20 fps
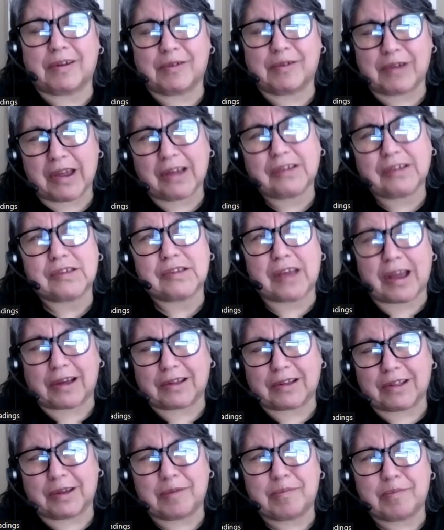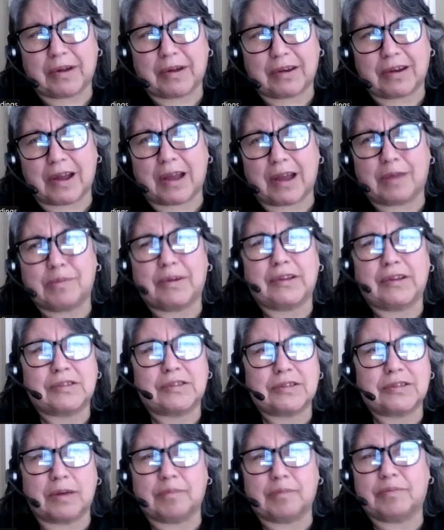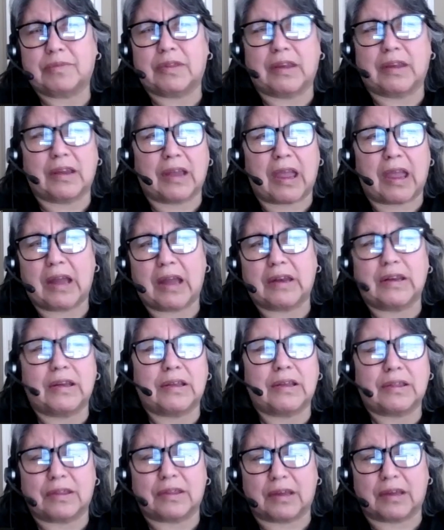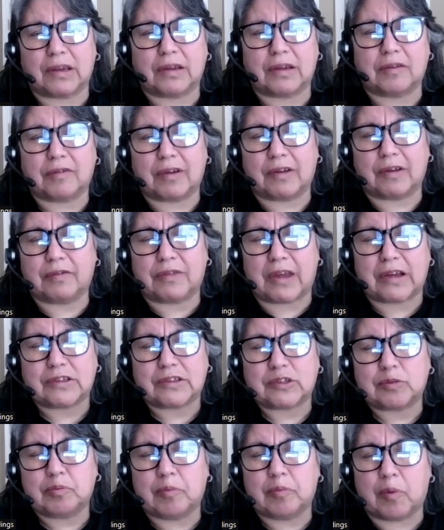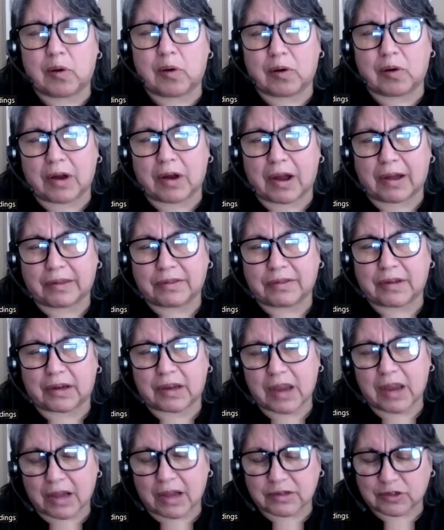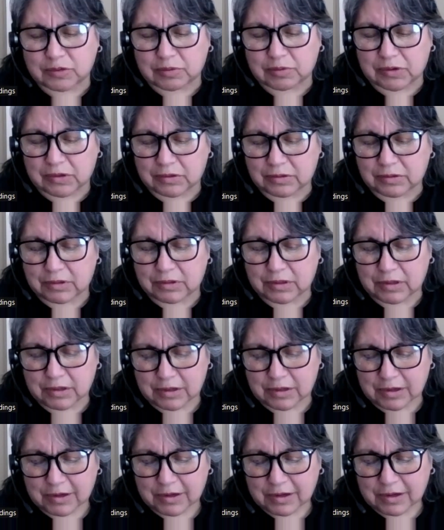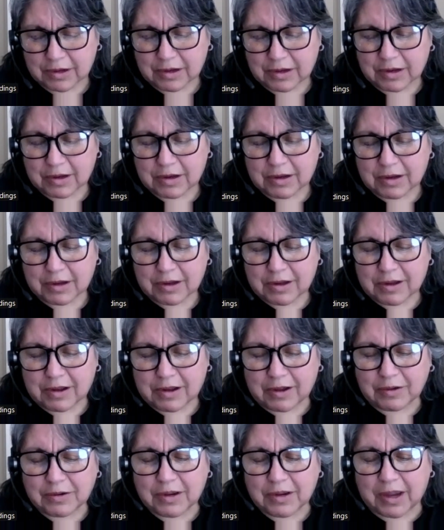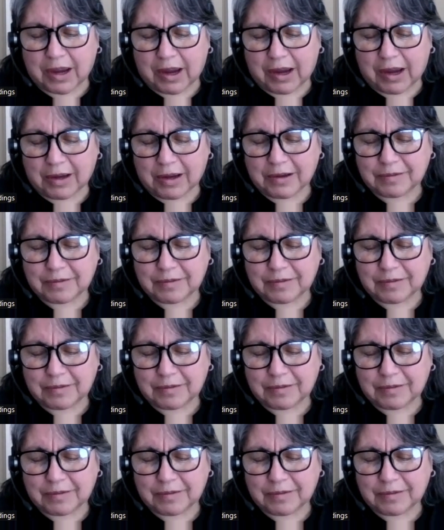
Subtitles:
exactly, but I mean anything that's more on the casual. Okay.